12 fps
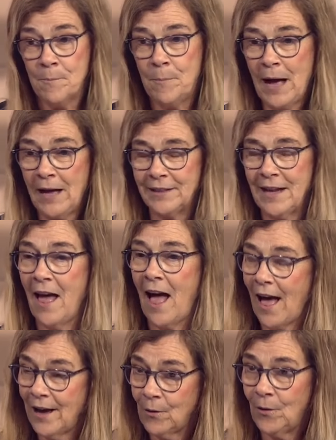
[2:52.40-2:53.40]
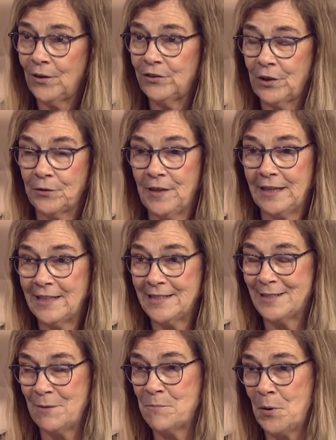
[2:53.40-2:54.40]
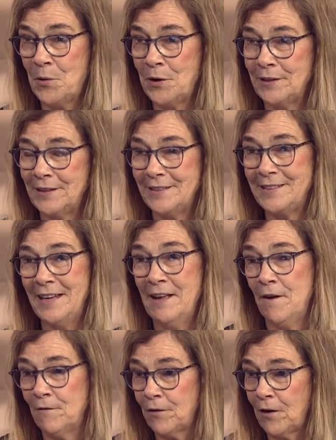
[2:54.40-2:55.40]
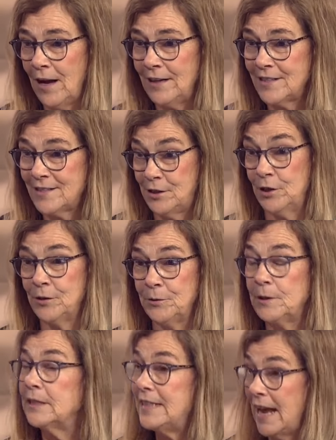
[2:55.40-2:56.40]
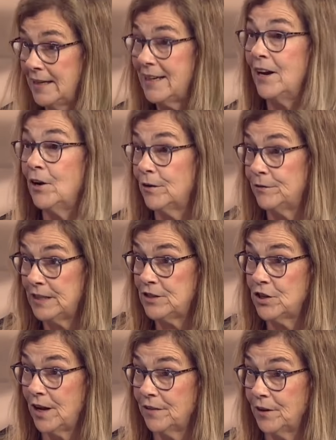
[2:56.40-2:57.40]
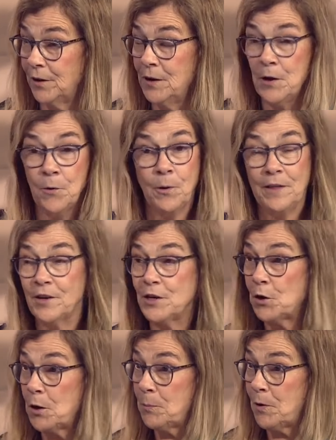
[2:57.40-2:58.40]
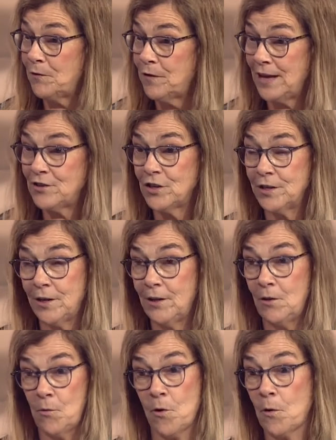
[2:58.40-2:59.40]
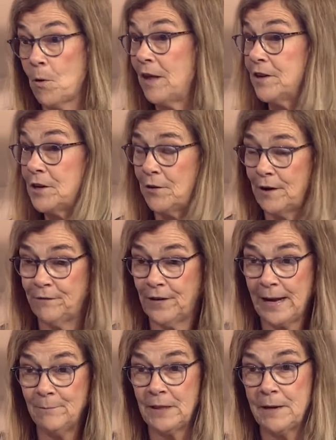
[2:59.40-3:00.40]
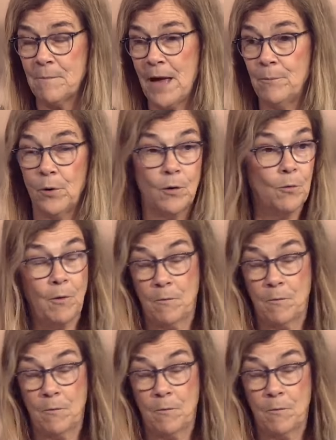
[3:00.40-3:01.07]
but I also think it's important for us to take care of each other, whether you're a professional or whether you're a family member.